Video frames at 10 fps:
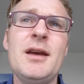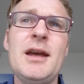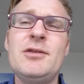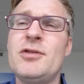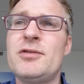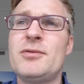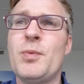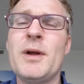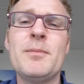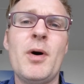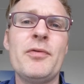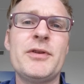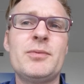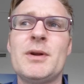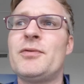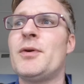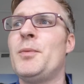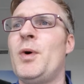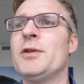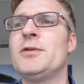in just one month it went
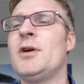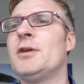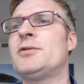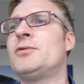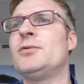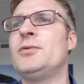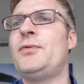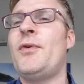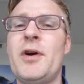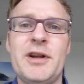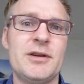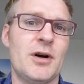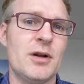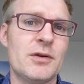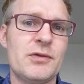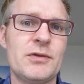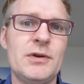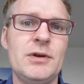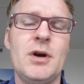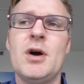from one dollar to forty dollars,
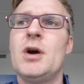huh?